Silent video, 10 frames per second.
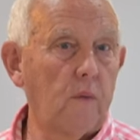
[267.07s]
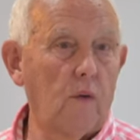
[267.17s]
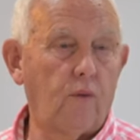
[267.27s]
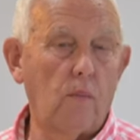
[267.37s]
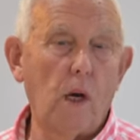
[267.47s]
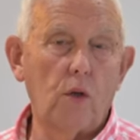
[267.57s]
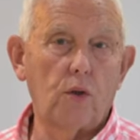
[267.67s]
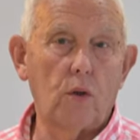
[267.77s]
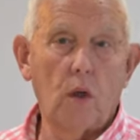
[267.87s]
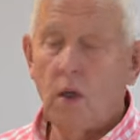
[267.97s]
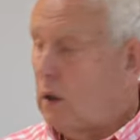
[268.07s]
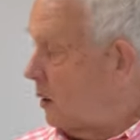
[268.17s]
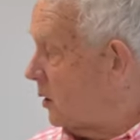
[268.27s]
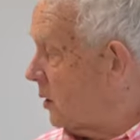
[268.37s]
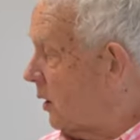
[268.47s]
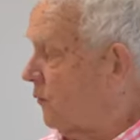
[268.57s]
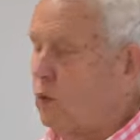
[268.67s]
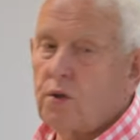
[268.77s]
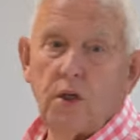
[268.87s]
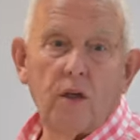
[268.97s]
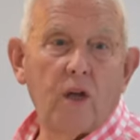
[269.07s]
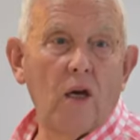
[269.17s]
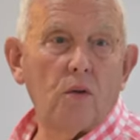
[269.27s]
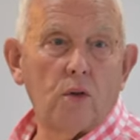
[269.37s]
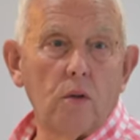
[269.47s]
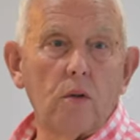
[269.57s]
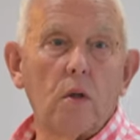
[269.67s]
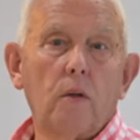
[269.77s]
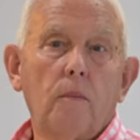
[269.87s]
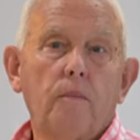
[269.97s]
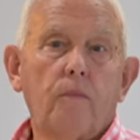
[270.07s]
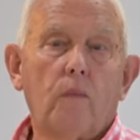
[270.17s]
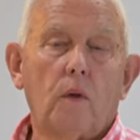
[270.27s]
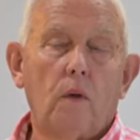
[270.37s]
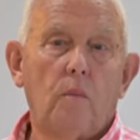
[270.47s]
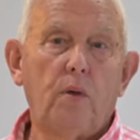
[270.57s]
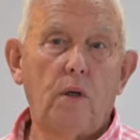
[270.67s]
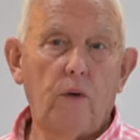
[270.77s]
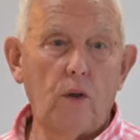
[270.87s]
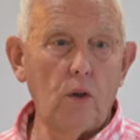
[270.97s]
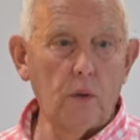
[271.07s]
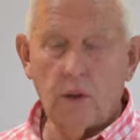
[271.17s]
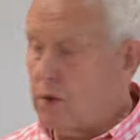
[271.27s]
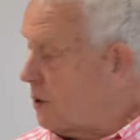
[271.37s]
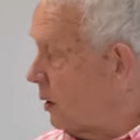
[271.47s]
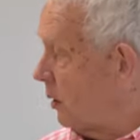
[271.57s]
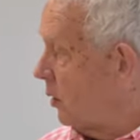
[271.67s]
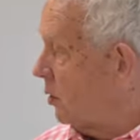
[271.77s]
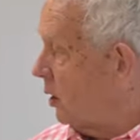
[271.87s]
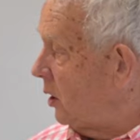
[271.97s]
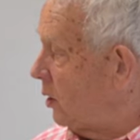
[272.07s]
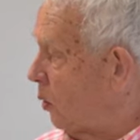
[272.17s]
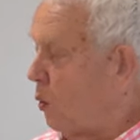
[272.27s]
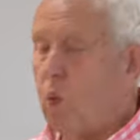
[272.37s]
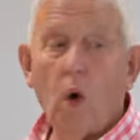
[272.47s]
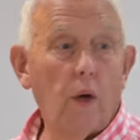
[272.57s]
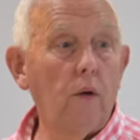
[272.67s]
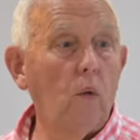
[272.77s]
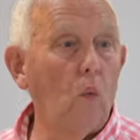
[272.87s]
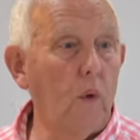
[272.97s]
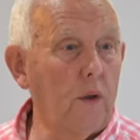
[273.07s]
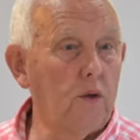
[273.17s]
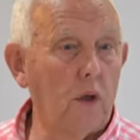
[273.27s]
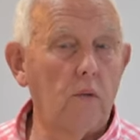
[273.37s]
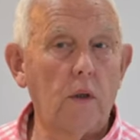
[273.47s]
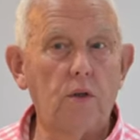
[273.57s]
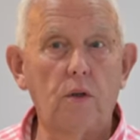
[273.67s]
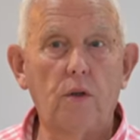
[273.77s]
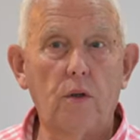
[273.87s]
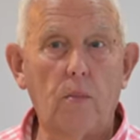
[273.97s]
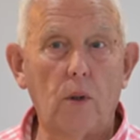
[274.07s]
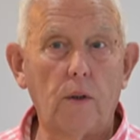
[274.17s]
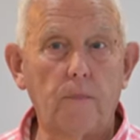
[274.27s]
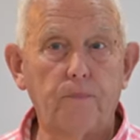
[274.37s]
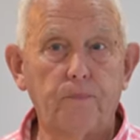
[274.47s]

information. It takes 14,000 PV units to equal one wind generation turbine.